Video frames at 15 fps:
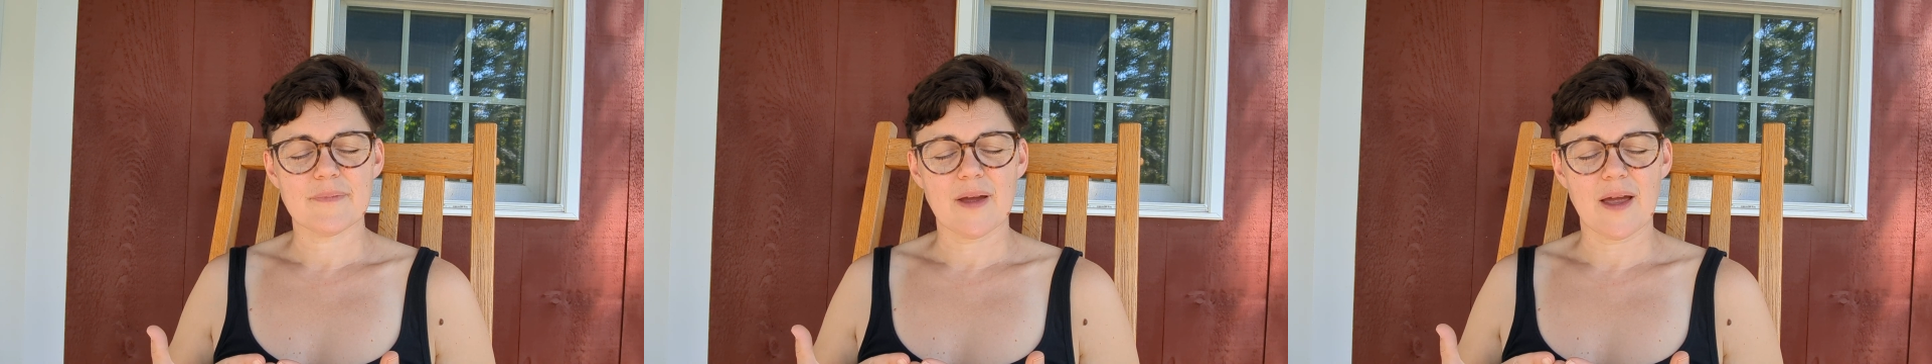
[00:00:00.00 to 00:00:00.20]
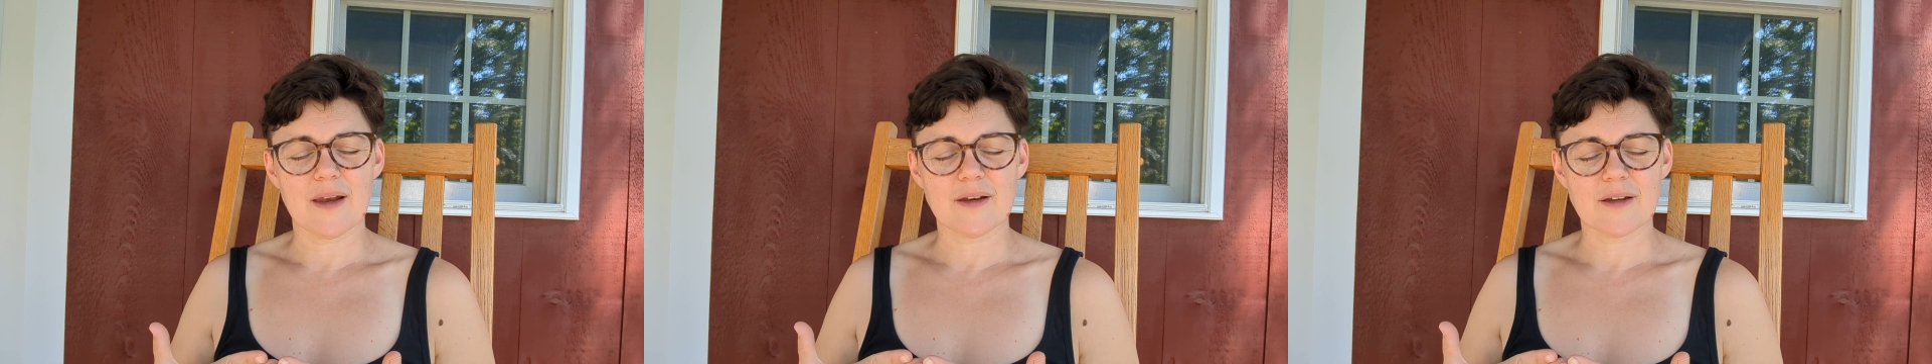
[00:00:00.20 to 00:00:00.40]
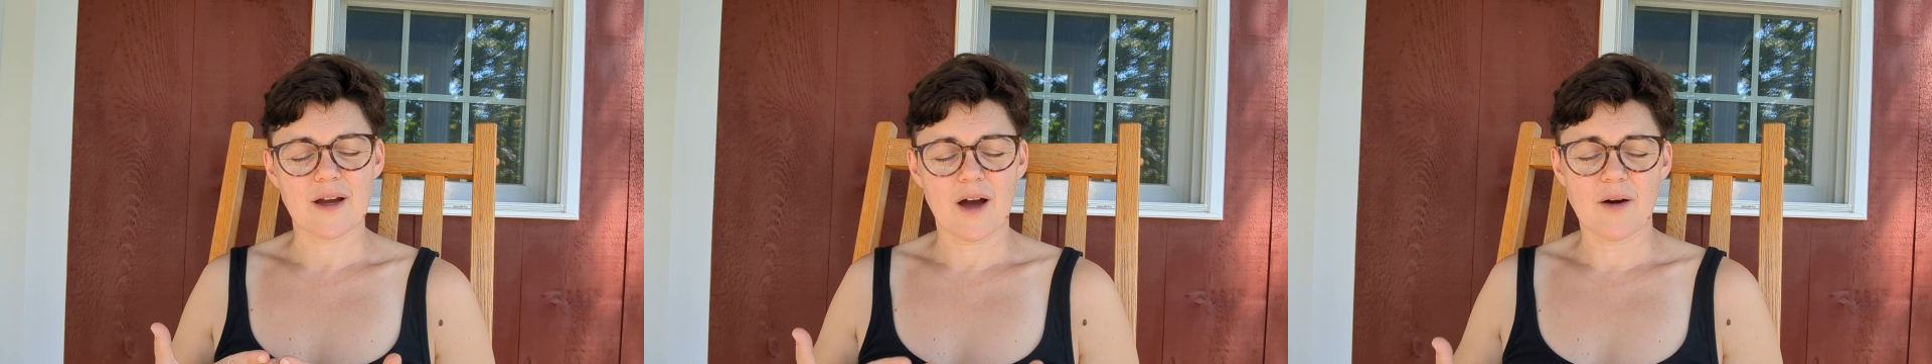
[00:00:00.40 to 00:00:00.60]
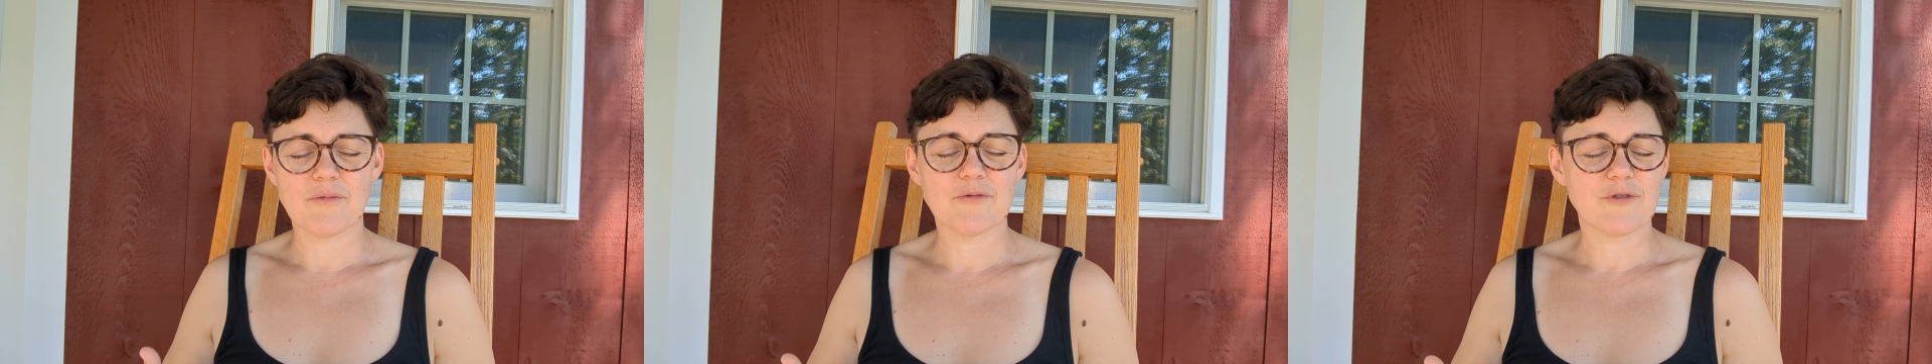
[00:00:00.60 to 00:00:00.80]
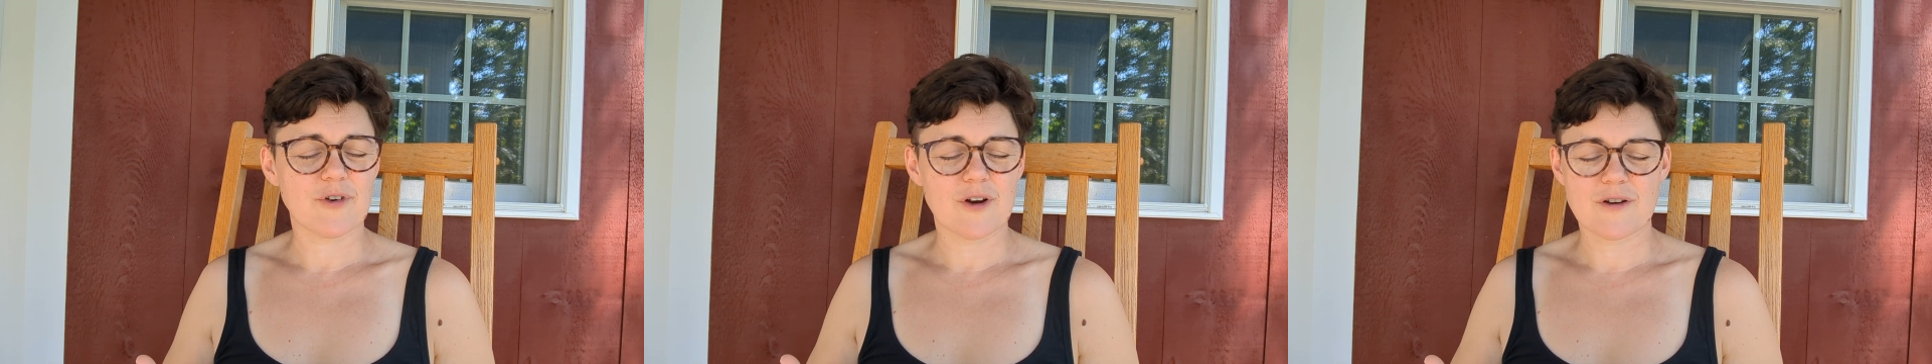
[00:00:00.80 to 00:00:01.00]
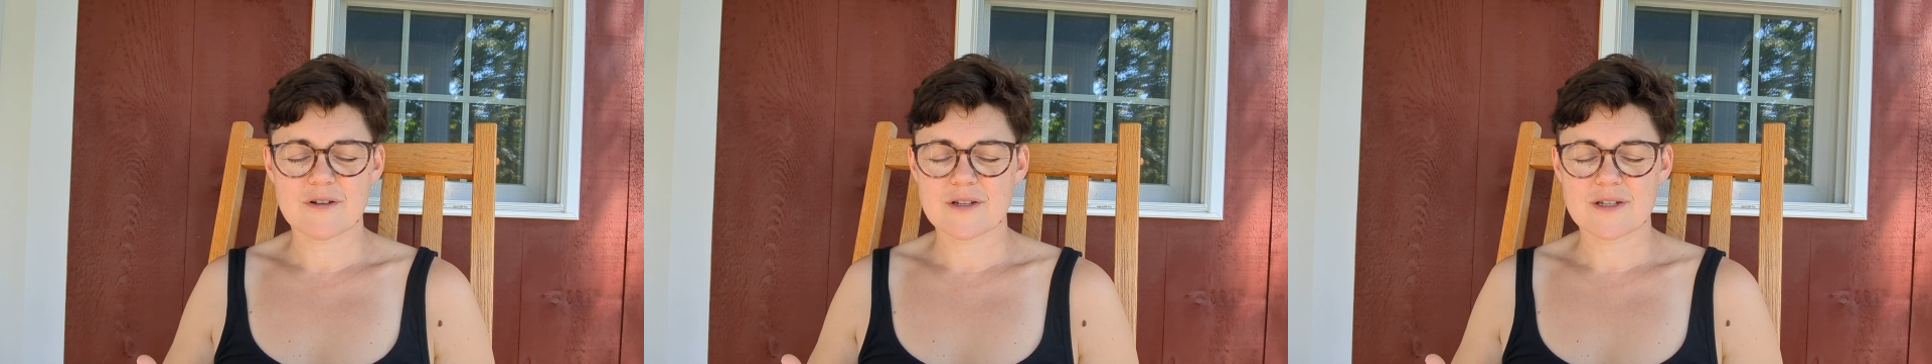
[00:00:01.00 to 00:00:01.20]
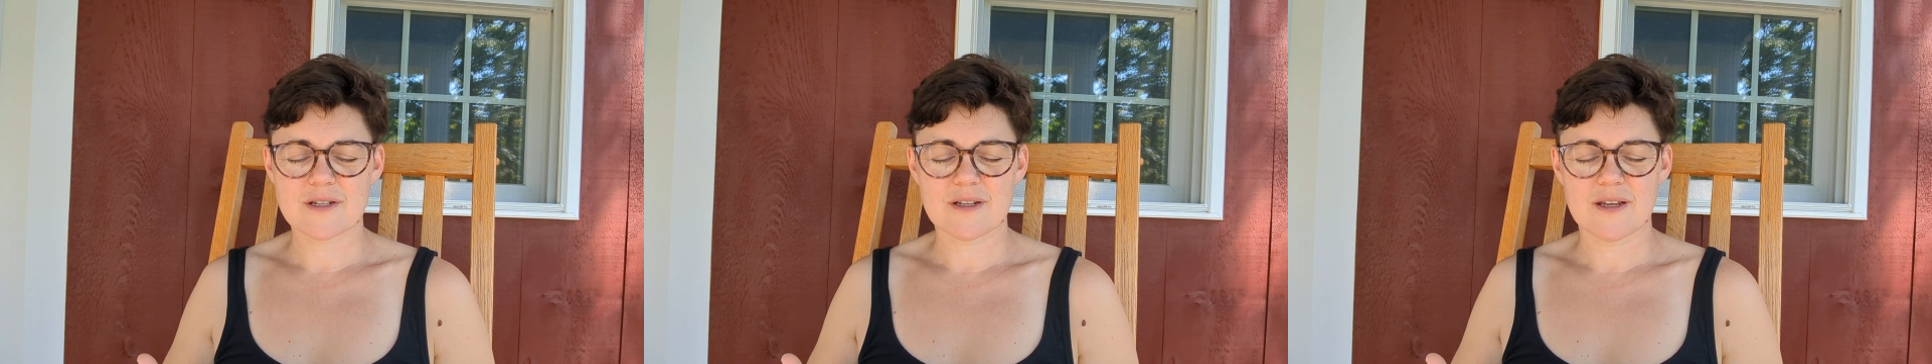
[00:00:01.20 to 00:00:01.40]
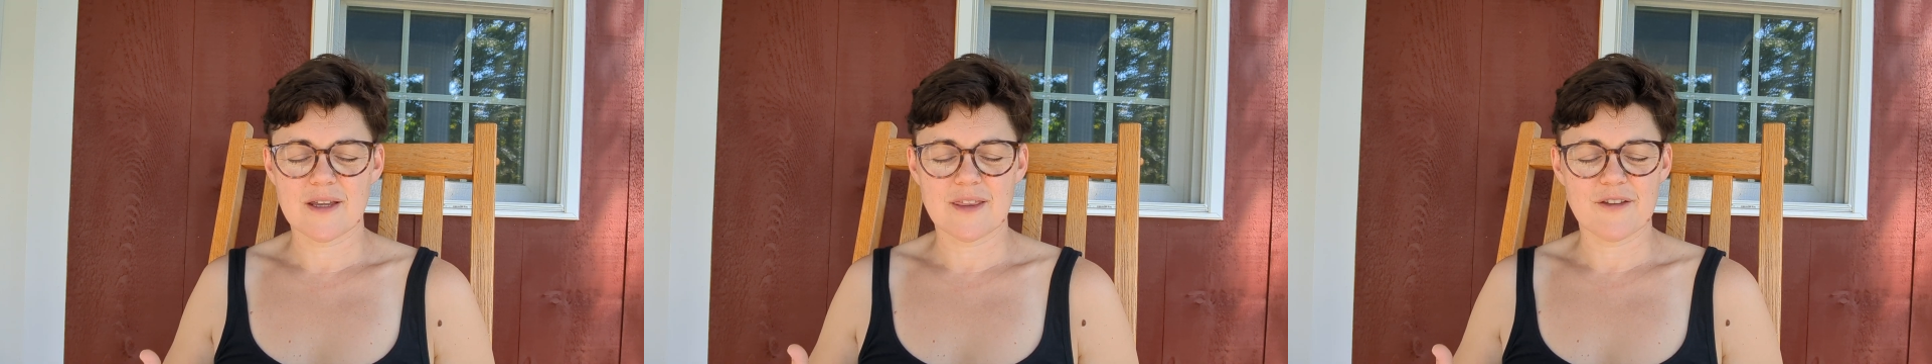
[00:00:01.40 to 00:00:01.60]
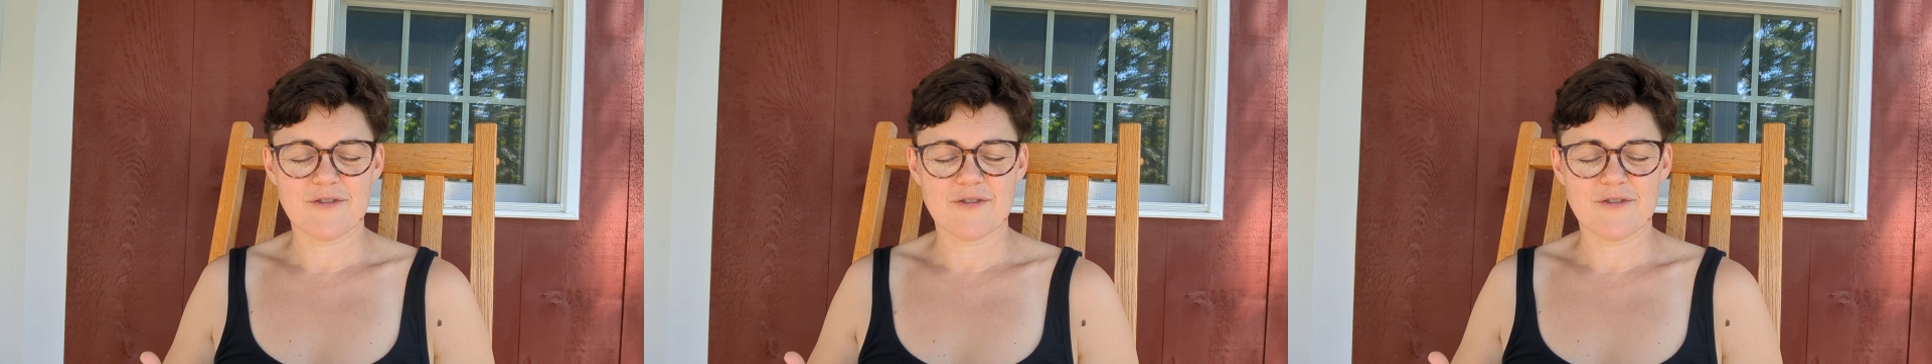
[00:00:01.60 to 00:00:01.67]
and comfort in